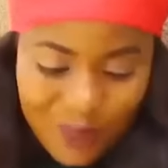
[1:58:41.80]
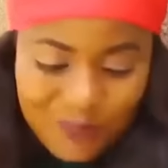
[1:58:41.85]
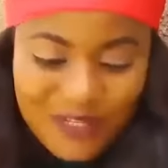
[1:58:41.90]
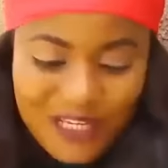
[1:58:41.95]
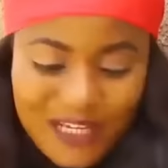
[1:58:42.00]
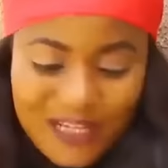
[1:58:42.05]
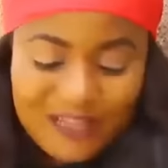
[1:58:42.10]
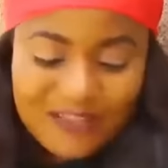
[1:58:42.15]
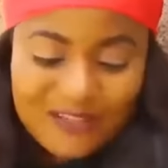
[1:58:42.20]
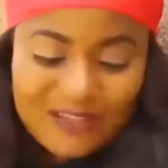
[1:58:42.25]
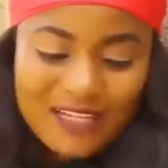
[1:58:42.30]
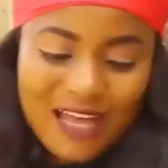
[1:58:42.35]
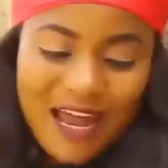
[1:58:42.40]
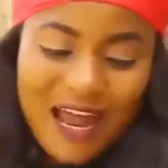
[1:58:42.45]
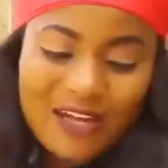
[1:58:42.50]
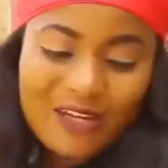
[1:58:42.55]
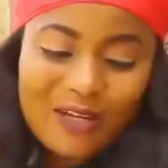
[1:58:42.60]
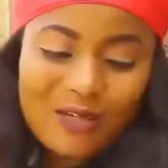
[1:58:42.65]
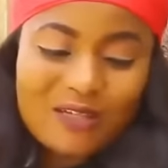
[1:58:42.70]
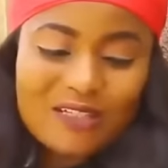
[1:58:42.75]
the clothes
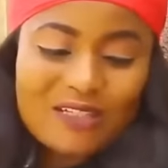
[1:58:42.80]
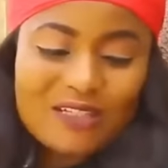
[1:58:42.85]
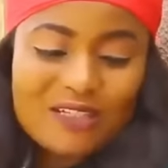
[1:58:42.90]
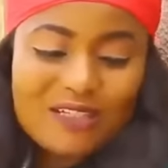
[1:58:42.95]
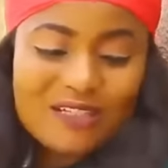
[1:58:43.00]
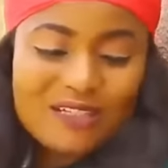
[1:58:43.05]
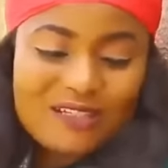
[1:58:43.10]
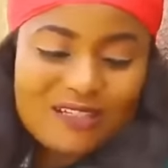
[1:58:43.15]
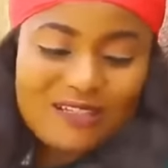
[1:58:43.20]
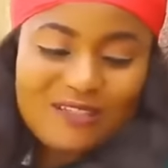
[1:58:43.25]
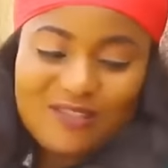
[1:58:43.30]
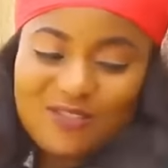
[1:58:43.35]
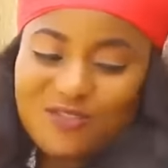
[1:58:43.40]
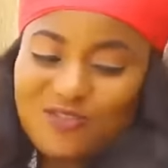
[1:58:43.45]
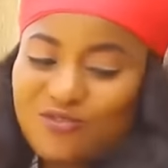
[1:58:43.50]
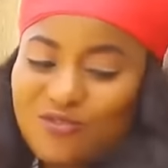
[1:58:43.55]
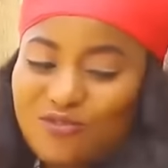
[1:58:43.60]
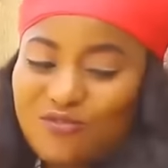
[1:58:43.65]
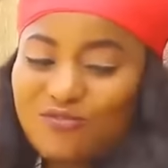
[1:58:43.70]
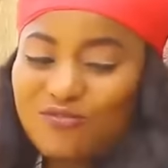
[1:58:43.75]
are not
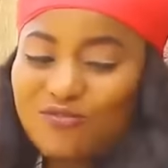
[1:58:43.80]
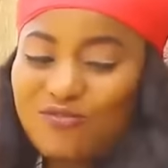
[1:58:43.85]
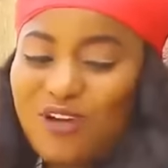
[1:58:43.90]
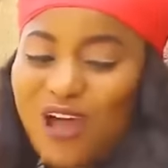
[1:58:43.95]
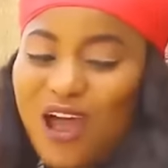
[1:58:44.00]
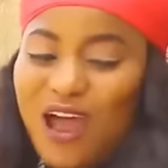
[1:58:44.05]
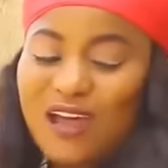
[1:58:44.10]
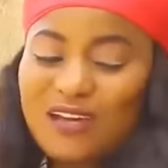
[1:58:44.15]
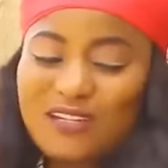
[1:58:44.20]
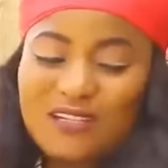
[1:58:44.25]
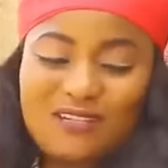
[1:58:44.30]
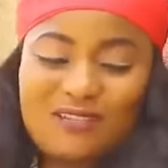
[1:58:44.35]
too hard.